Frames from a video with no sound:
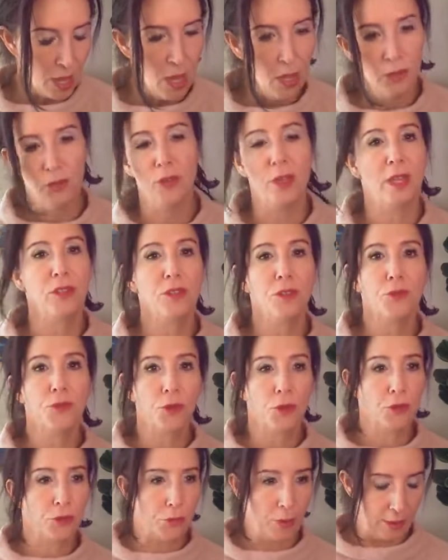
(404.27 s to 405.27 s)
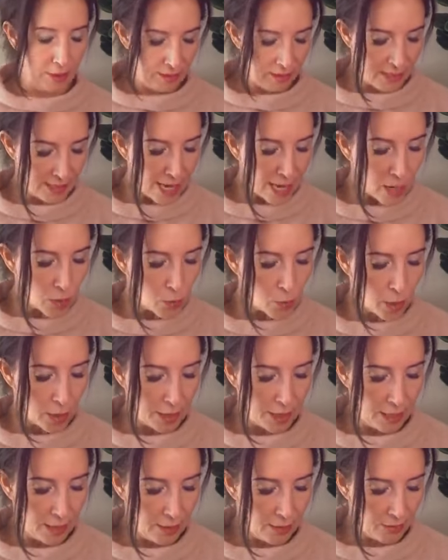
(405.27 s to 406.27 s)
So that's the first thing. The second one
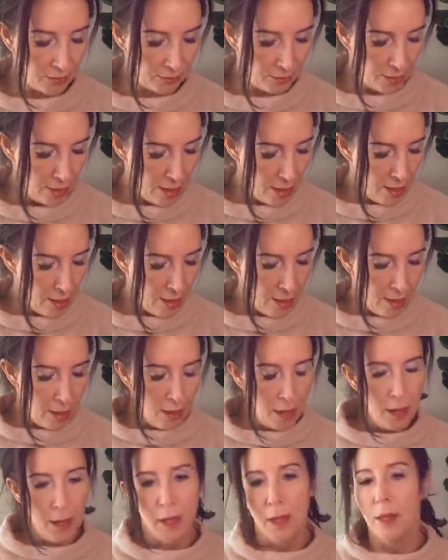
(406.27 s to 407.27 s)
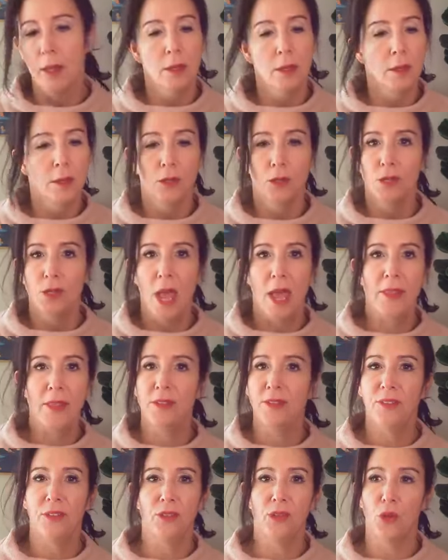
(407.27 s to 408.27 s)
is, and
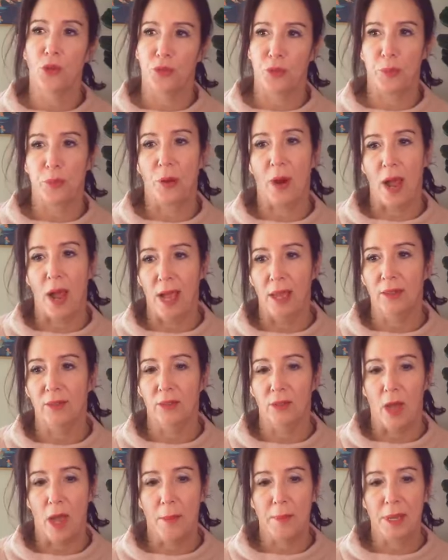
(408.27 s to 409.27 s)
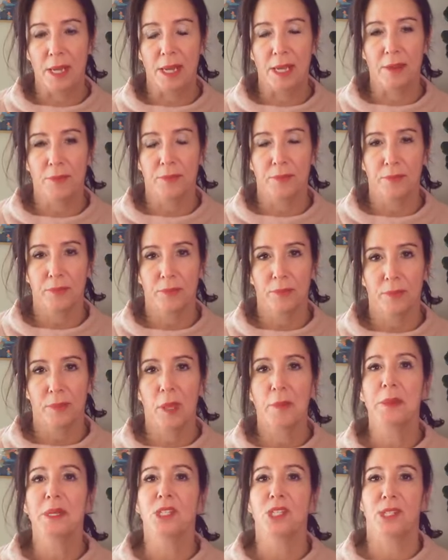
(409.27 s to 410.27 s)
this is no surprise, I mean,
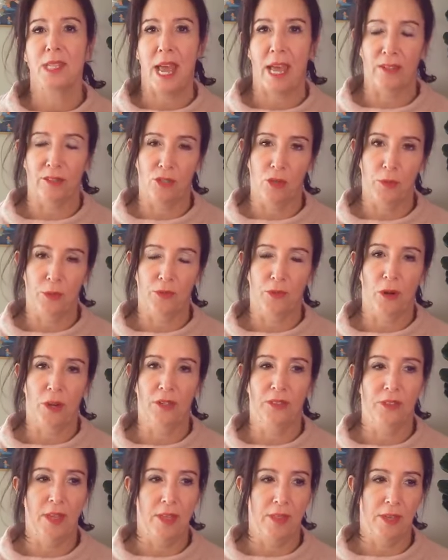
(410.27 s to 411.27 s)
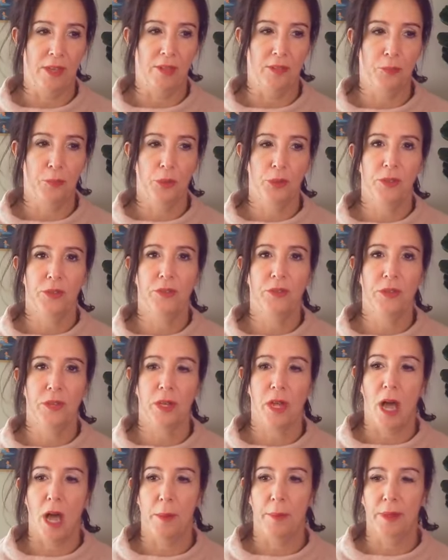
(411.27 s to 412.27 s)
let me just ask you before I say this, put this in
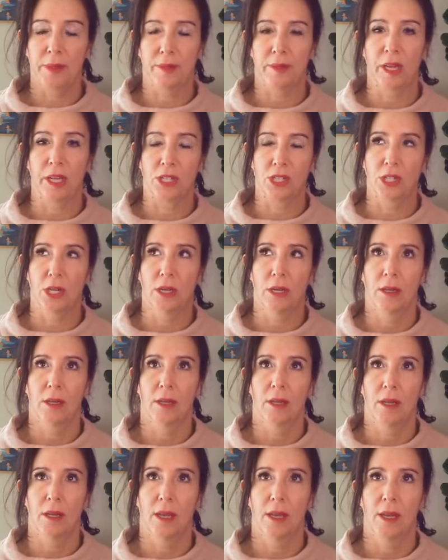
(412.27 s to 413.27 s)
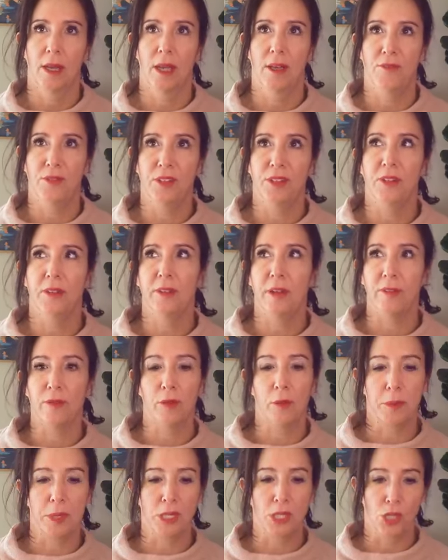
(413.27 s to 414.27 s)
the comment section if this has
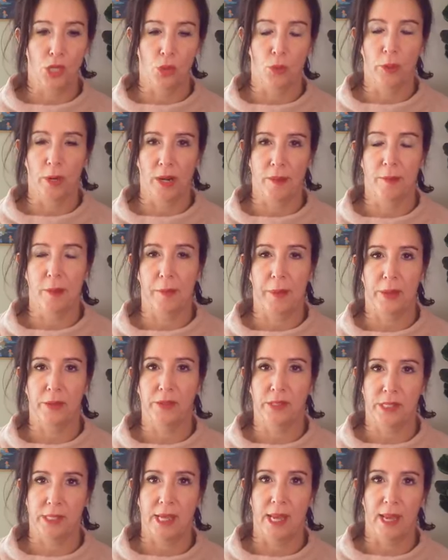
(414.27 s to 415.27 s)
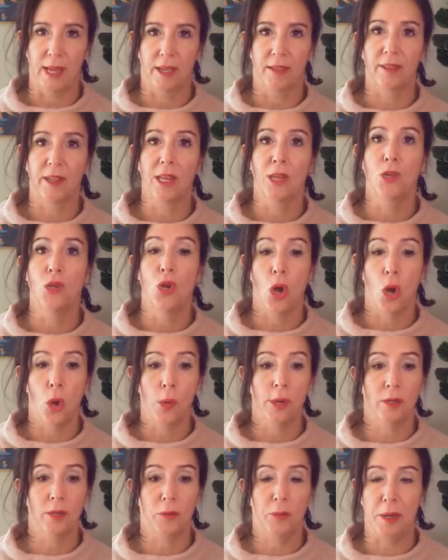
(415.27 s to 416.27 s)
ever been you, what I'm about to say, because I know
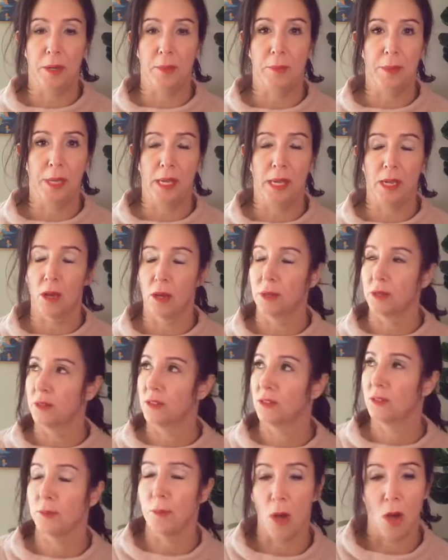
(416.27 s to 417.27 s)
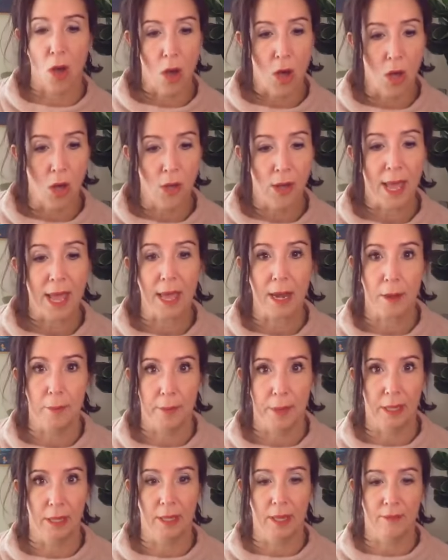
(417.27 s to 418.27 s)
it has been me on a small and a
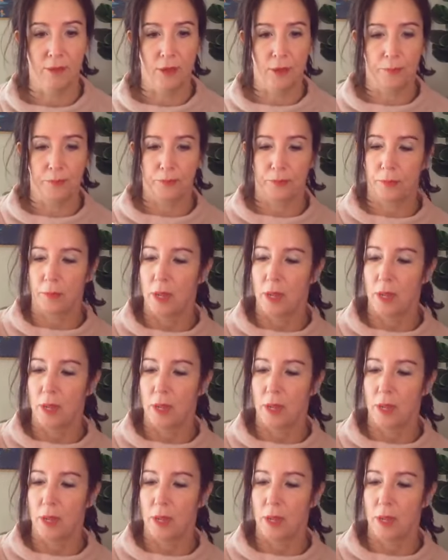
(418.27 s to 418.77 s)
big level.